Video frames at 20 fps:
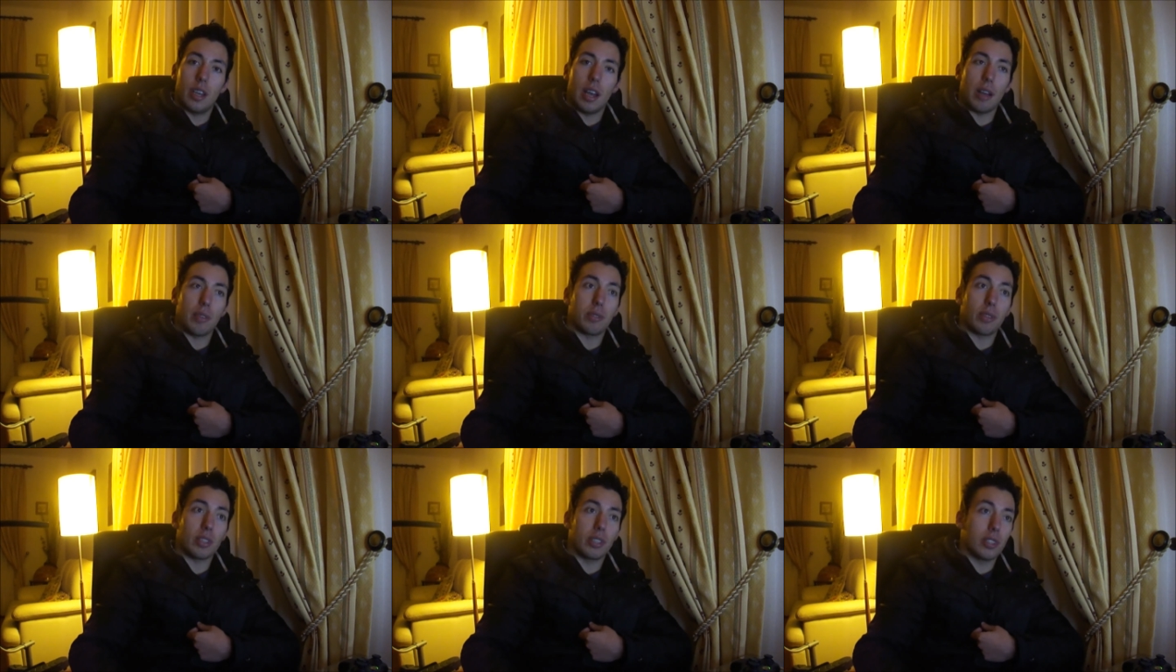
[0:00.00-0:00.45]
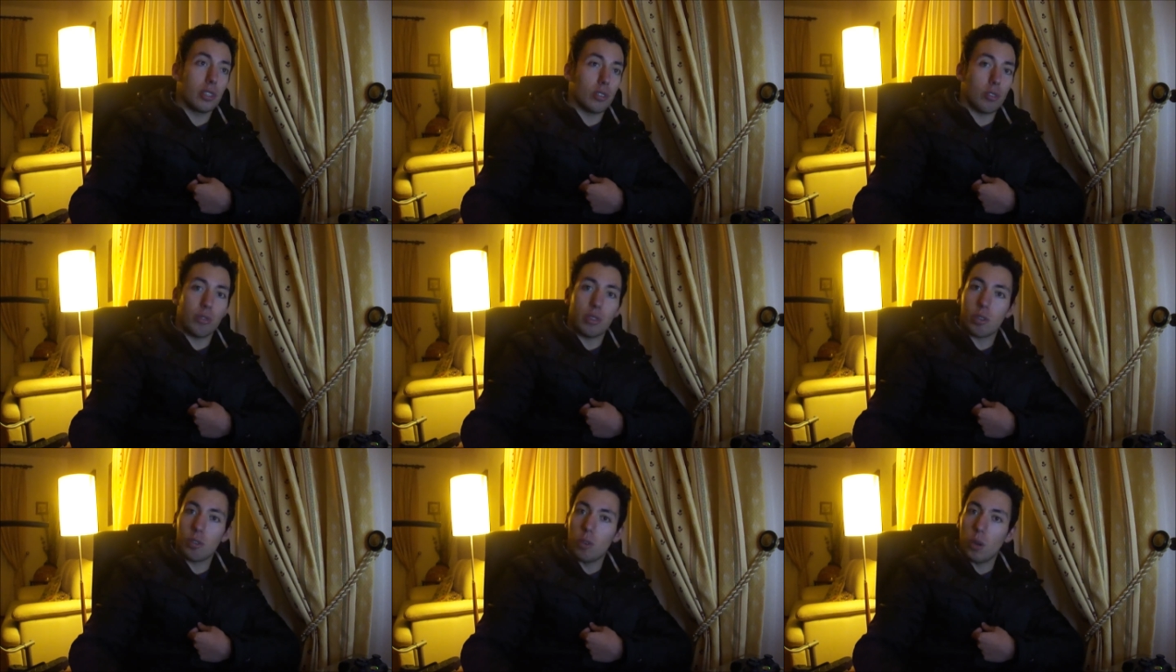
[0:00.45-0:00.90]
After
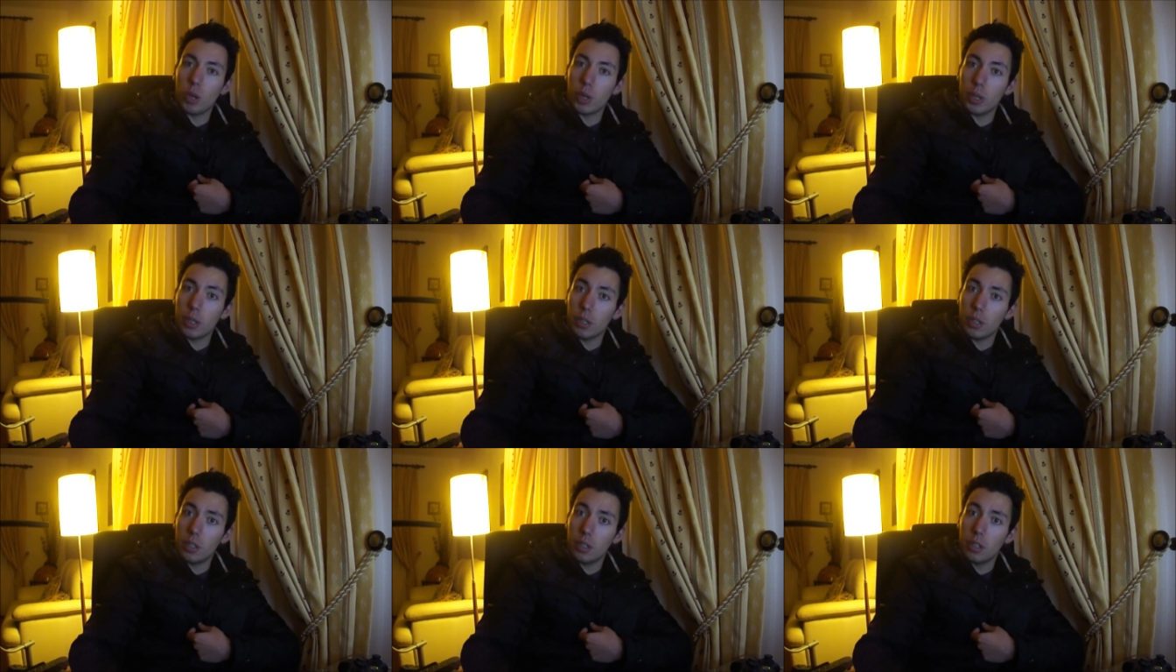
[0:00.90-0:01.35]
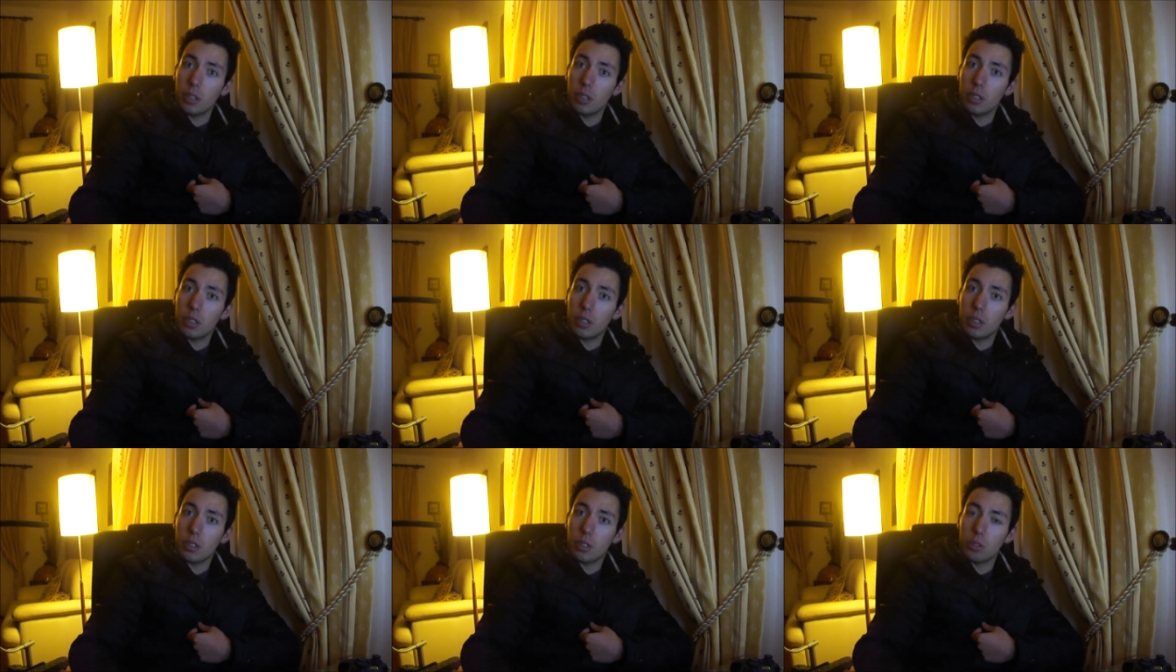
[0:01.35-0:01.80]
this overclock
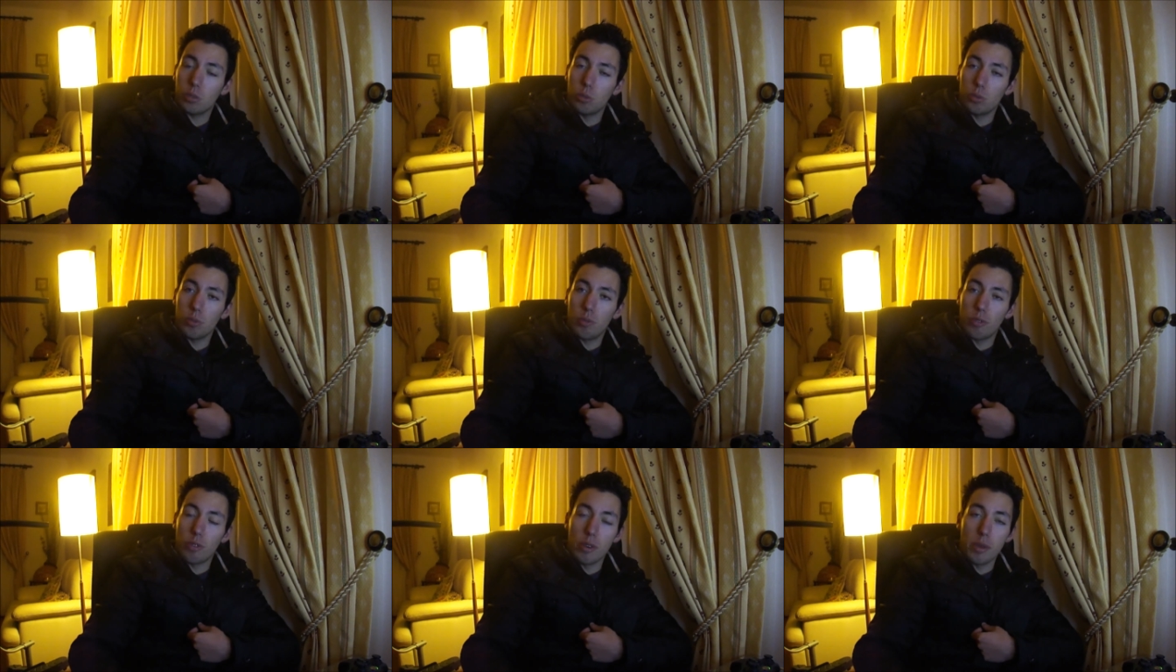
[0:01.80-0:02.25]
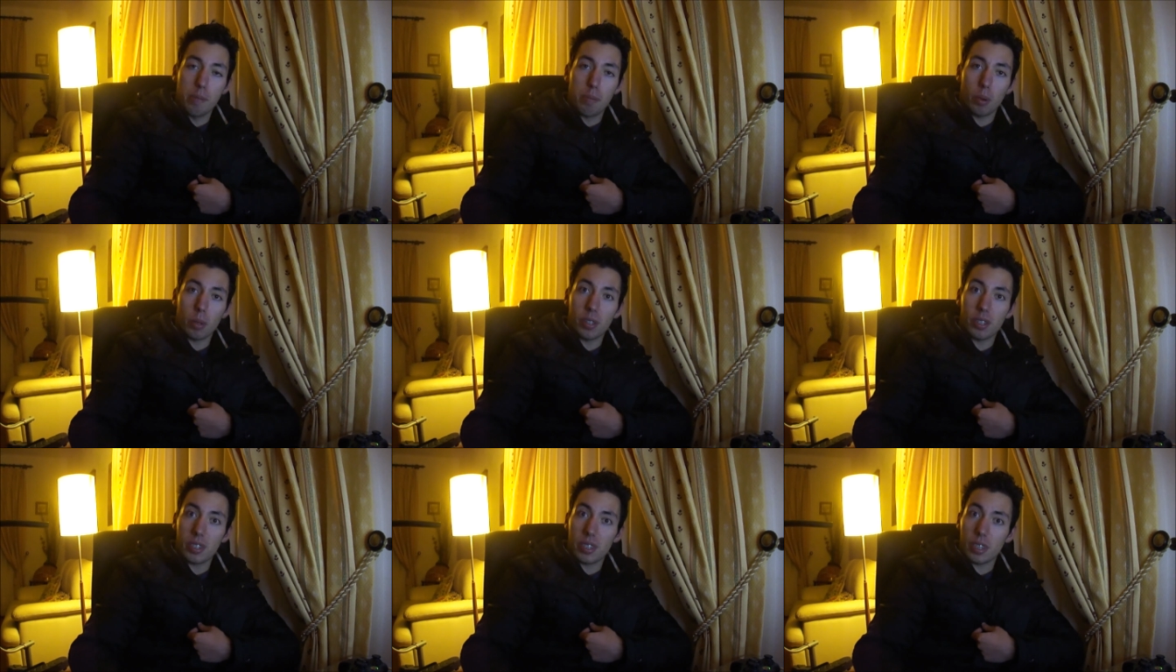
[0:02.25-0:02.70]
to
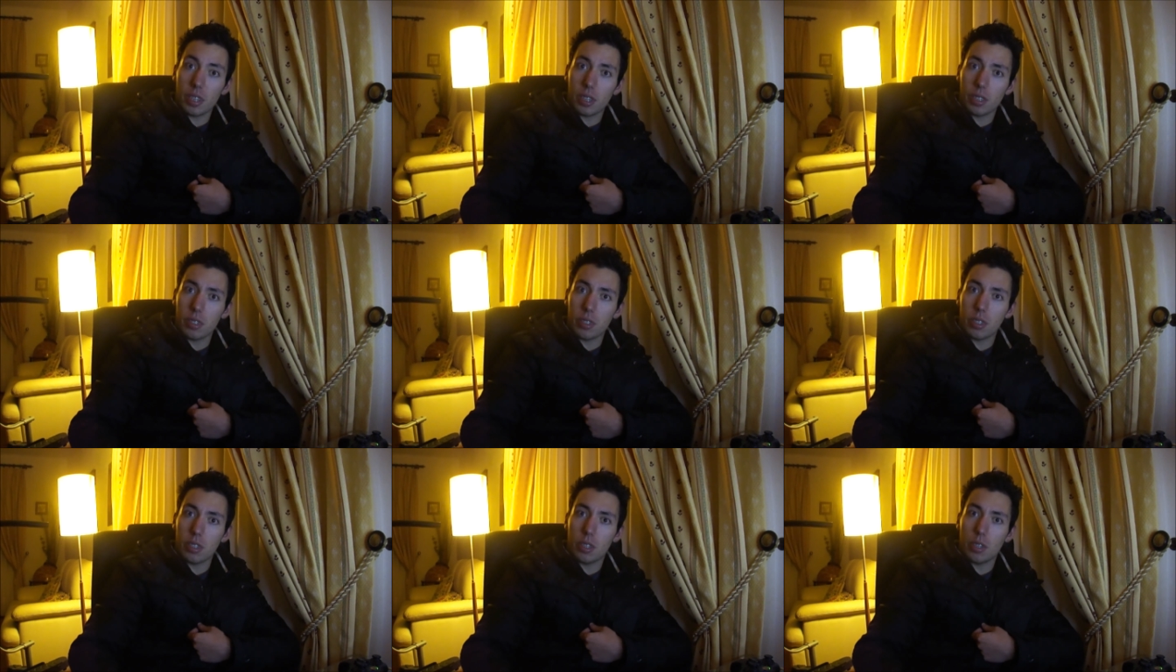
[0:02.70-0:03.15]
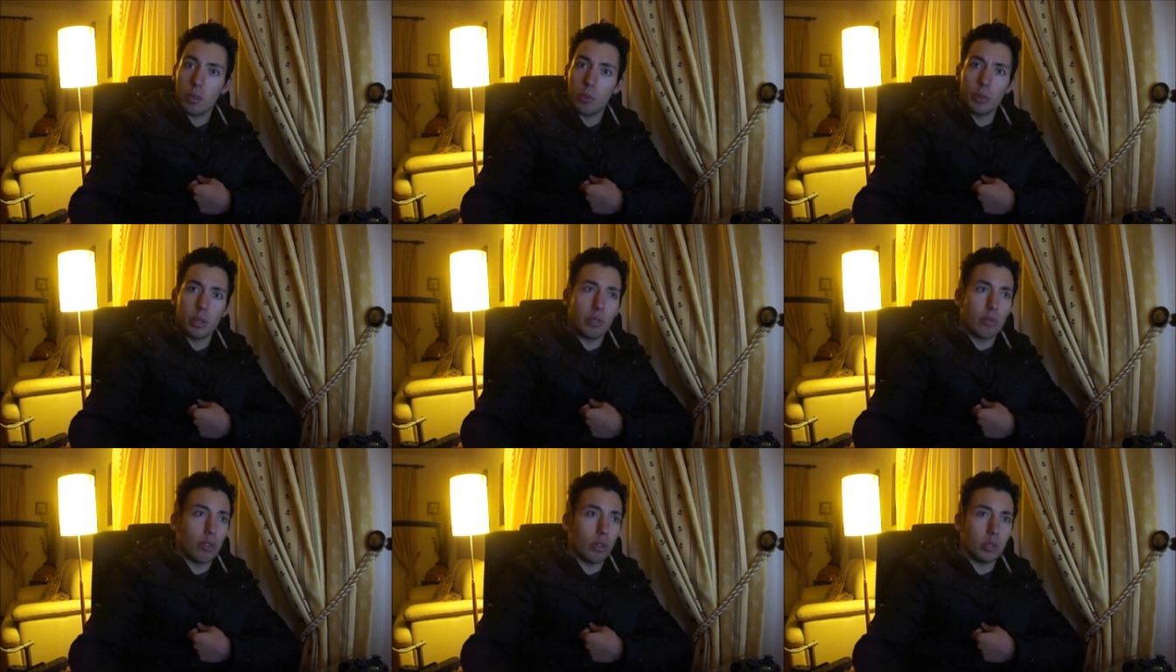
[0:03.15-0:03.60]
3.6
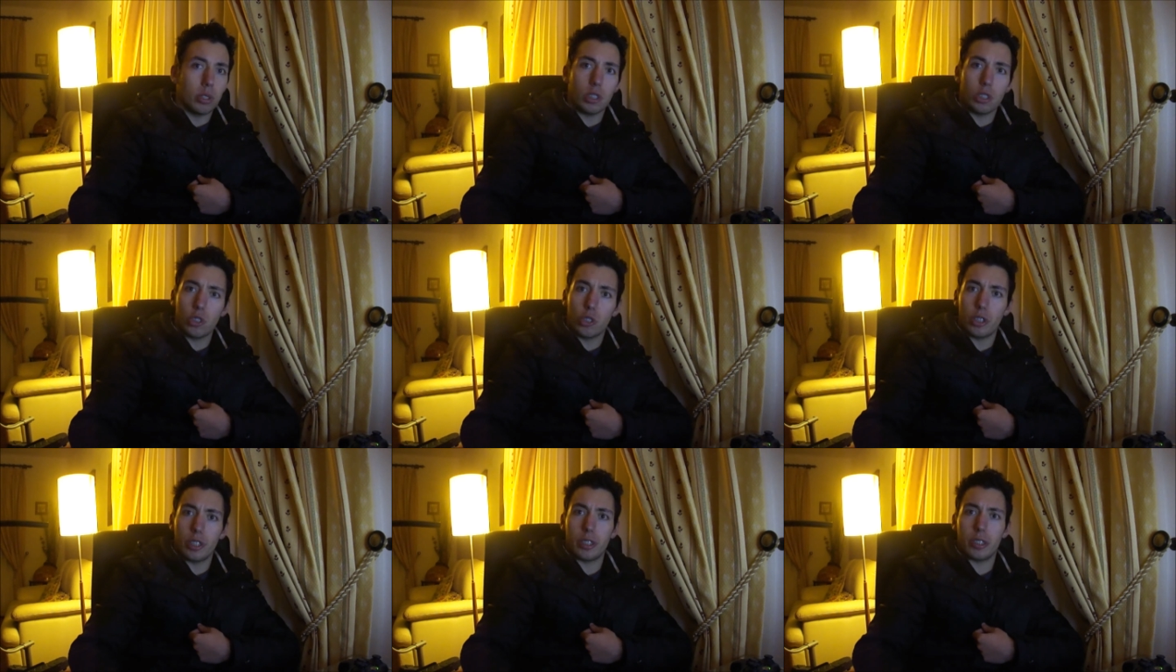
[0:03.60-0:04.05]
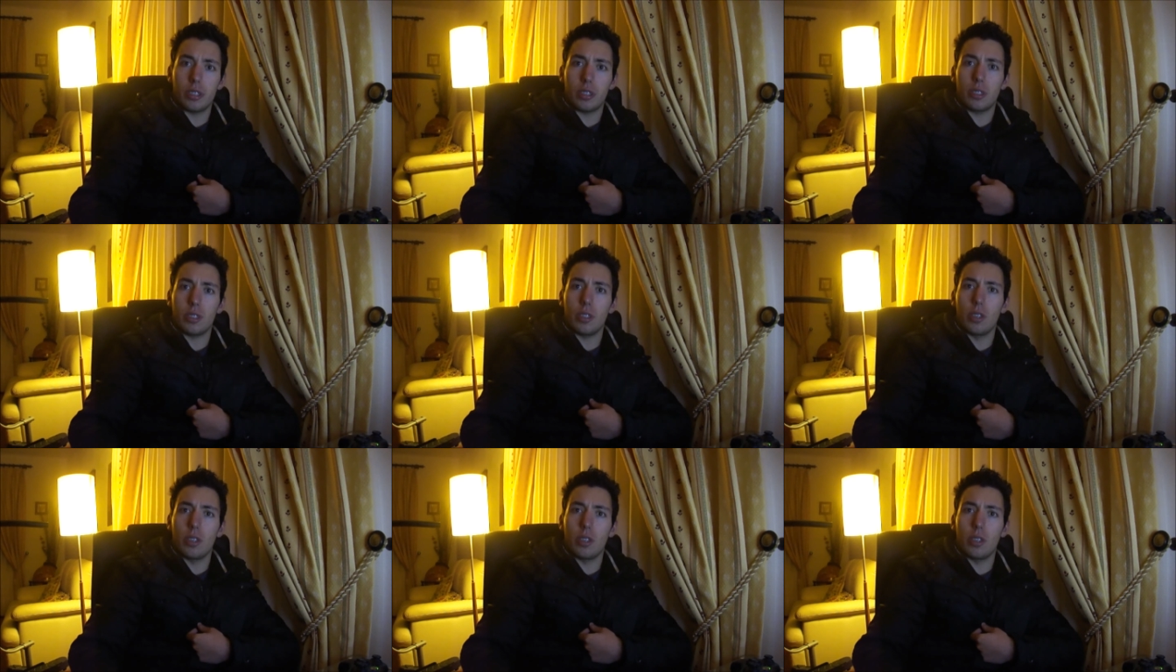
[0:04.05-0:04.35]
with voltage at